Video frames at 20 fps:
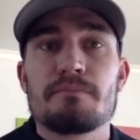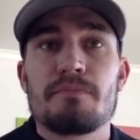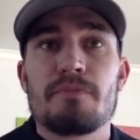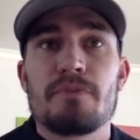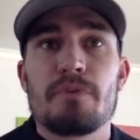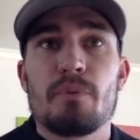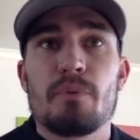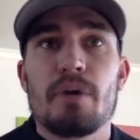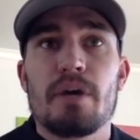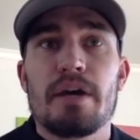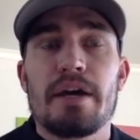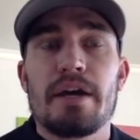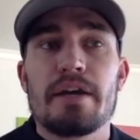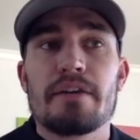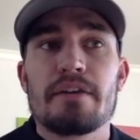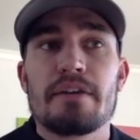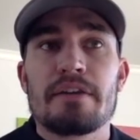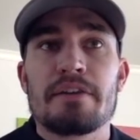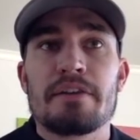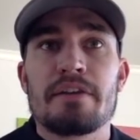The way
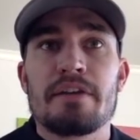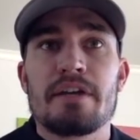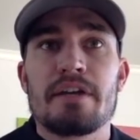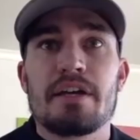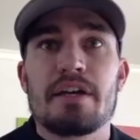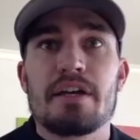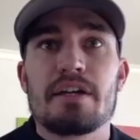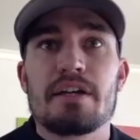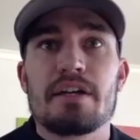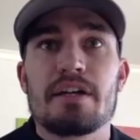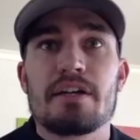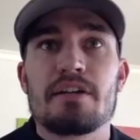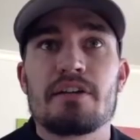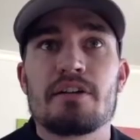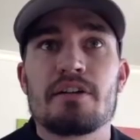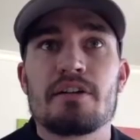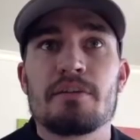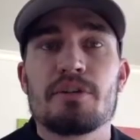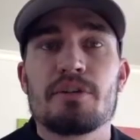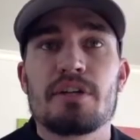that they
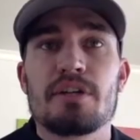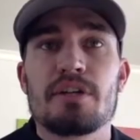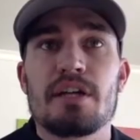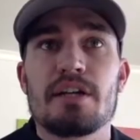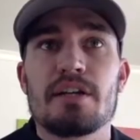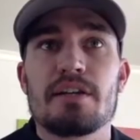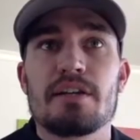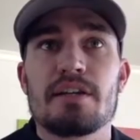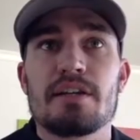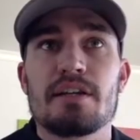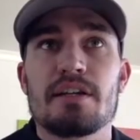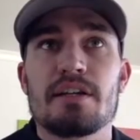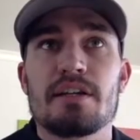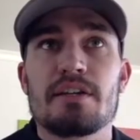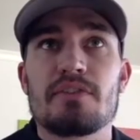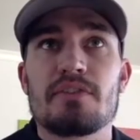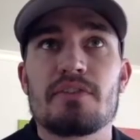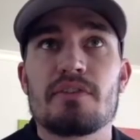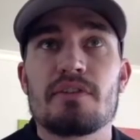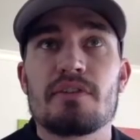communicated
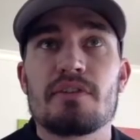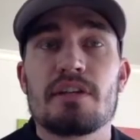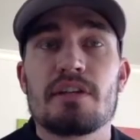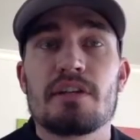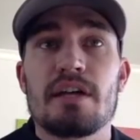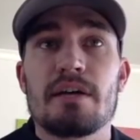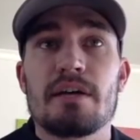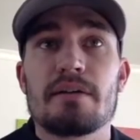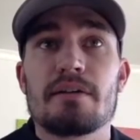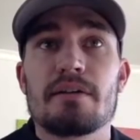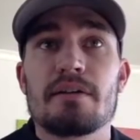things in that